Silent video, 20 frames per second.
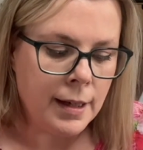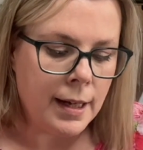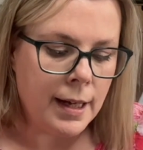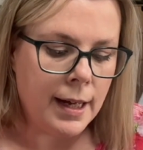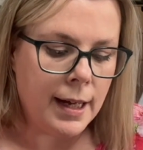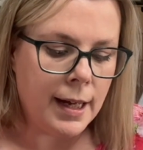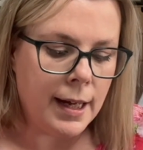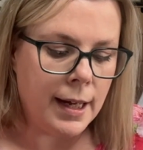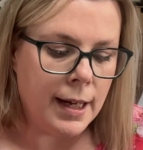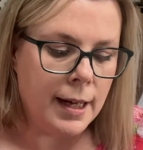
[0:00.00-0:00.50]

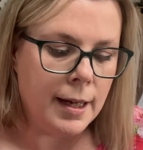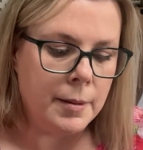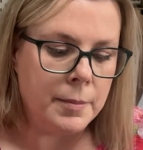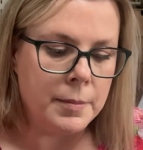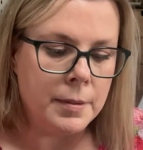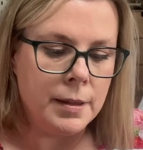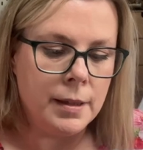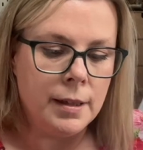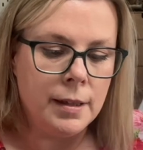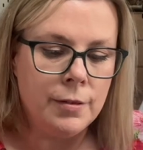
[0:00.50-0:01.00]

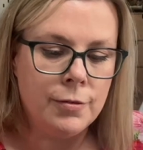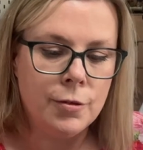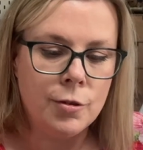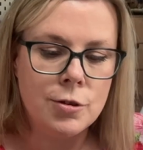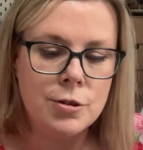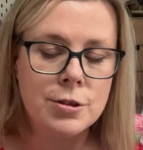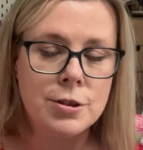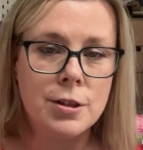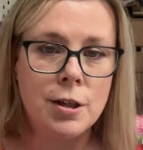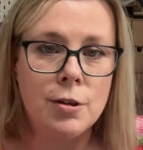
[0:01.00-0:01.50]

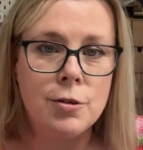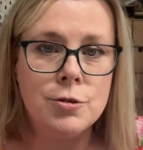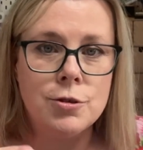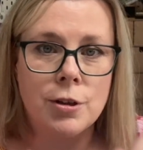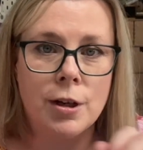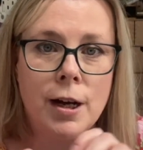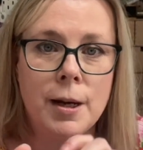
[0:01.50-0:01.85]
Full disclosure,